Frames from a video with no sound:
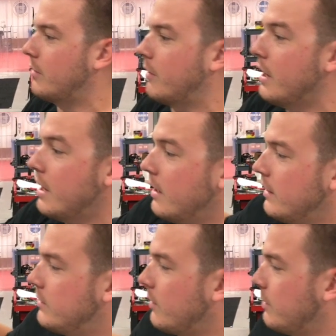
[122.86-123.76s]
So
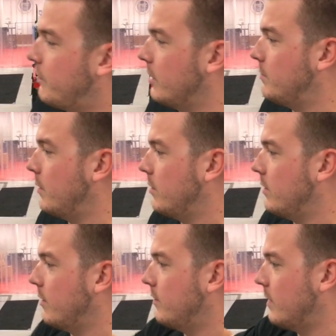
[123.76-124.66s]
Tony finished both
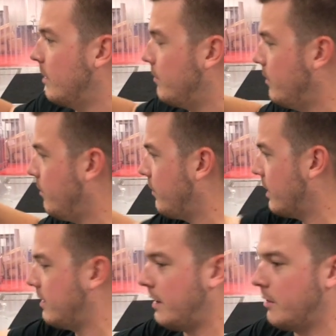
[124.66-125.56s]
of those up. We've
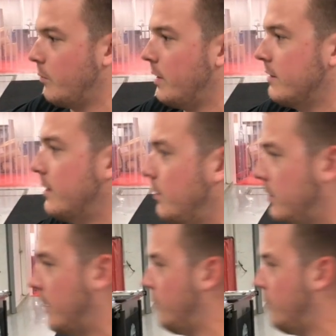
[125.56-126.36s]
got the inner wheel tubs in.